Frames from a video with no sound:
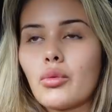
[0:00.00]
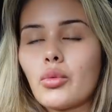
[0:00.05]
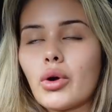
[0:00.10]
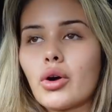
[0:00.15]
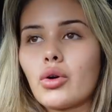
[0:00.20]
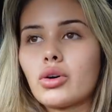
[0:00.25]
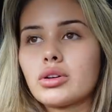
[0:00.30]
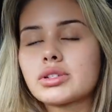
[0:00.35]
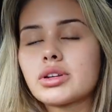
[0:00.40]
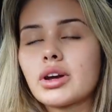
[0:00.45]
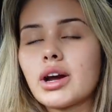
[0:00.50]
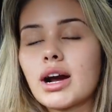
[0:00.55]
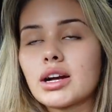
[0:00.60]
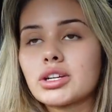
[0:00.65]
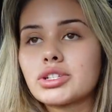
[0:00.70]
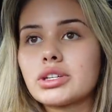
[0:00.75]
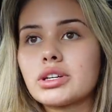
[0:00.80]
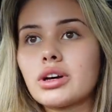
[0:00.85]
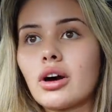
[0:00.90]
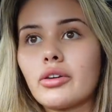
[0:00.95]
We're also
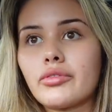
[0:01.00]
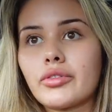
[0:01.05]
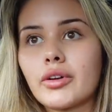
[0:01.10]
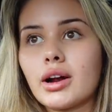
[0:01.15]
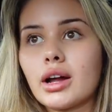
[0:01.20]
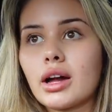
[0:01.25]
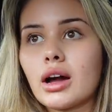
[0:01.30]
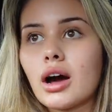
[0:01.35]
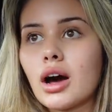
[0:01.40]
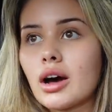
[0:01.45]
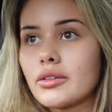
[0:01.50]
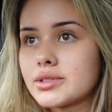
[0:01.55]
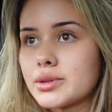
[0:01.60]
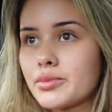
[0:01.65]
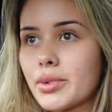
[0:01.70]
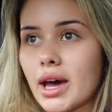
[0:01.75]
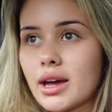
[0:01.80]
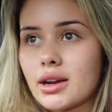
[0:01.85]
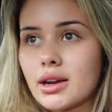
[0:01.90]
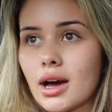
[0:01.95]
actually offering
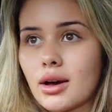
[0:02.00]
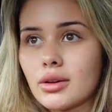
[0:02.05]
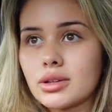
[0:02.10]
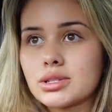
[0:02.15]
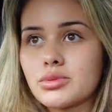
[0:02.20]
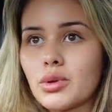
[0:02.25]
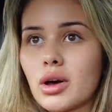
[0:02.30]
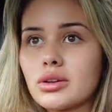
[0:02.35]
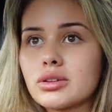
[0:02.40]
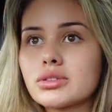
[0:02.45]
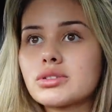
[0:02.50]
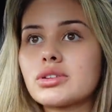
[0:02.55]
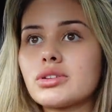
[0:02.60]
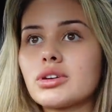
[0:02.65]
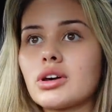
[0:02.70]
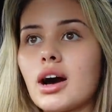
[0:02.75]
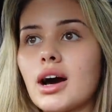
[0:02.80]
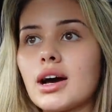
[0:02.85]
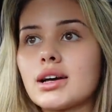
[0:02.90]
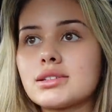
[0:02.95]
Afterpay now as well, so
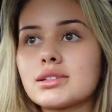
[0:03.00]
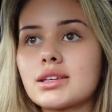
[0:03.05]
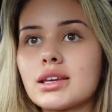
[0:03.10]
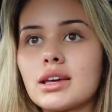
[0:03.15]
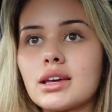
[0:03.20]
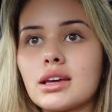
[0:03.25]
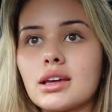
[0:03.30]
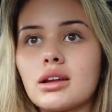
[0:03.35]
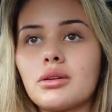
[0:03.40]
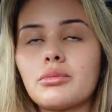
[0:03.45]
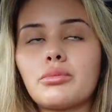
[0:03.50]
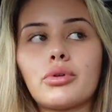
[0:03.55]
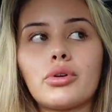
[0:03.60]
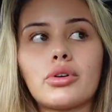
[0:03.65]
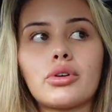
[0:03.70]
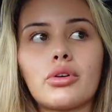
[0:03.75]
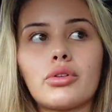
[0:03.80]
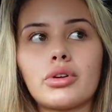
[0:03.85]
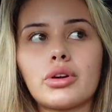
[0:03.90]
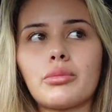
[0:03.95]
you guys can
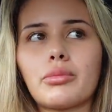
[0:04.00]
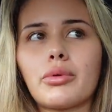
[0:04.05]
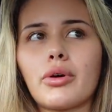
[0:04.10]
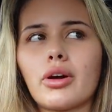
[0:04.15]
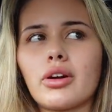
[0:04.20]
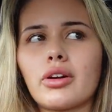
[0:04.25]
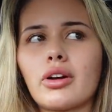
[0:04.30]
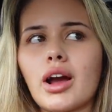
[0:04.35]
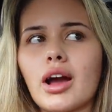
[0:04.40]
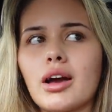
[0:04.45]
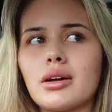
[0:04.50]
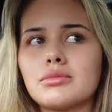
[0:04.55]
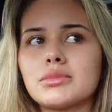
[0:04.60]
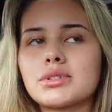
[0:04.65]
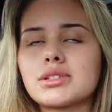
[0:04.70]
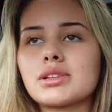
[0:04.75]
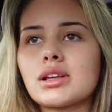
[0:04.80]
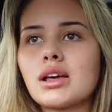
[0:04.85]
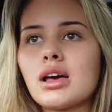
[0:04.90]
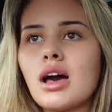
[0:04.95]
put all your
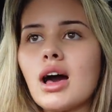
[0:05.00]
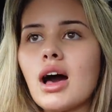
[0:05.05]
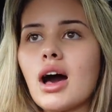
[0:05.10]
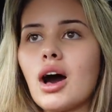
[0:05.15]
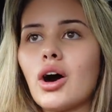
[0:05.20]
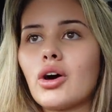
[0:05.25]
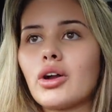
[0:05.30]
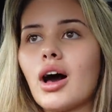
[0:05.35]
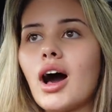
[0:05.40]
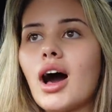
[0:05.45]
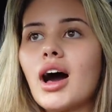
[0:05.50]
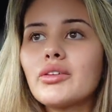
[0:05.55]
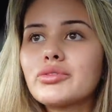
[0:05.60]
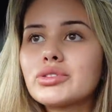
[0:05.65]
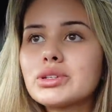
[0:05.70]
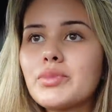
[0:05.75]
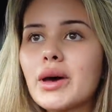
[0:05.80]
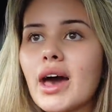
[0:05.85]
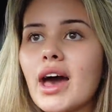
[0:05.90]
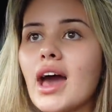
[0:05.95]
programs on
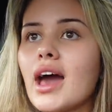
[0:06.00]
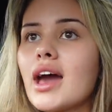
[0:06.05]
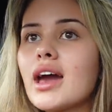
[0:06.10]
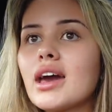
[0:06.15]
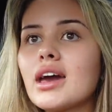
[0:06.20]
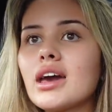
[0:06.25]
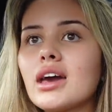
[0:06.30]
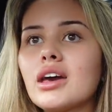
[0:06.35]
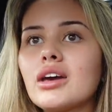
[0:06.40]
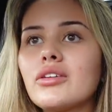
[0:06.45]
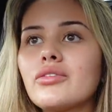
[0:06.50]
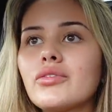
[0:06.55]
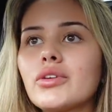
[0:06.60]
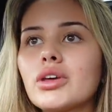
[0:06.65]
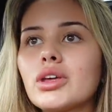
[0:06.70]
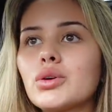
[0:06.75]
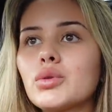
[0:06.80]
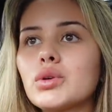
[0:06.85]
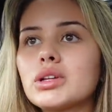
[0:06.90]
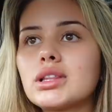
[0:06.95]
Afterpay if
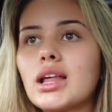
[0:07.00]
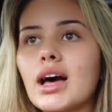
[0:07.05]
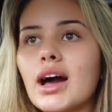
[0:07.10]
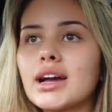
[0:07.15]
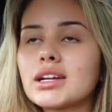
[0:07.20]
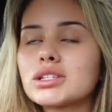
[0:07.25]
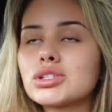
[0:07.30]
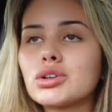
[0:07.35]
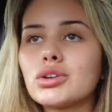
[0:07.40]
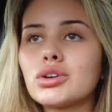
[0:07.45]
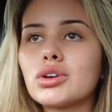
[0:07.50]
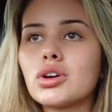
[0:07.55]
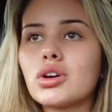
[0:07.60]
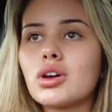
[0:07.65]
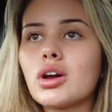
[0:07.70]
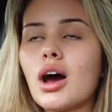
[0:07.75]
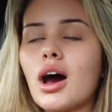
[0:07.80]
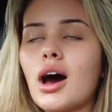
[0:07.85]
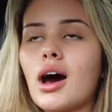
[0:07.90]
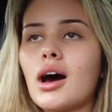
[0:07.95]
you would like
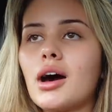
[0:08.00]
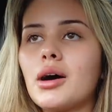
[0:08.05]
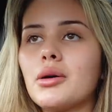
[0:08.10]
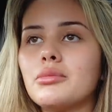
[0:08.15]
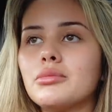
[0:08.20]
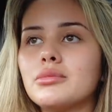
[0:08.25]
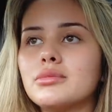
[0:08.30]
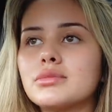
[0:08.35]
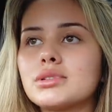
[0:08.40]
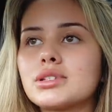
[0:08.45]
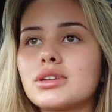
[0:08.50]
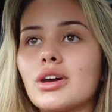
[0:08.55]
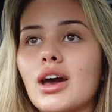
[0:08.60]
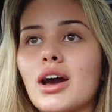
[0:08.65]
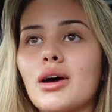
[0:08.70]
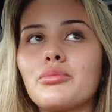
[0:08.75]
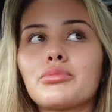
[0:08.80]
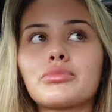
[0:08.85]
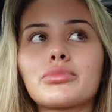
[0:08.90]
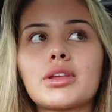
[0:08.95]
to. So
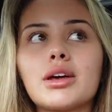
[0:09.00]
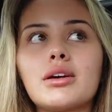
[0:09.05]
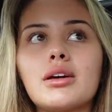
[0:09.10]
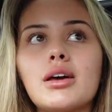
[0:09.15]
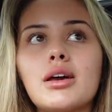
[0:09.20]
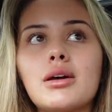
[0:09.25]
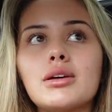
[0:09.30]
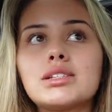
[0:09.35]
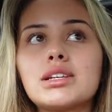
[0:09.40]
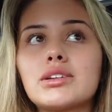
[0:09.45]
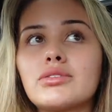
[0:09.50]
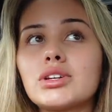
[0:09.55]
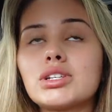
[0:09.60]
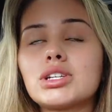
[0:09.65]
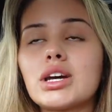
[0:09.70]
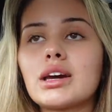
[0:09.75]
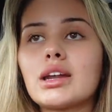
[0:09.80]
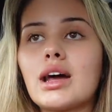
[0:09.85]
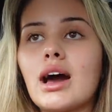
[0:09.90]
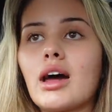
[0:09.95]
yeah, definitely
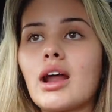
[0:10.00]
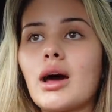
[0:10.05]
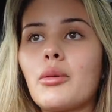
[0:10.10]
check it out.